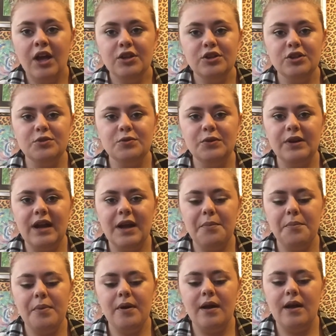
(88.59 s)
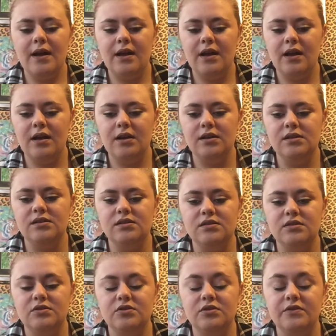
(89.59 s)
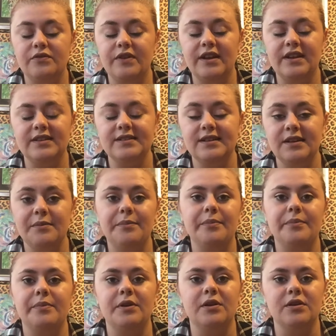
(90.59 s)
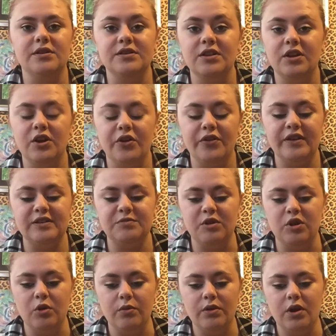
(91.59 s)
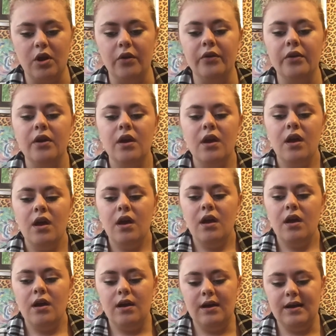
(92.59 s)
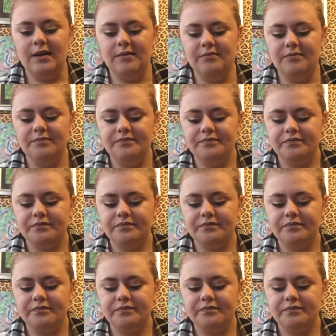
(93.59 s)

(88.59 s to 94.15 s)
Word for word: just woke up and I fell asleep because a lot of things have been going on. Um,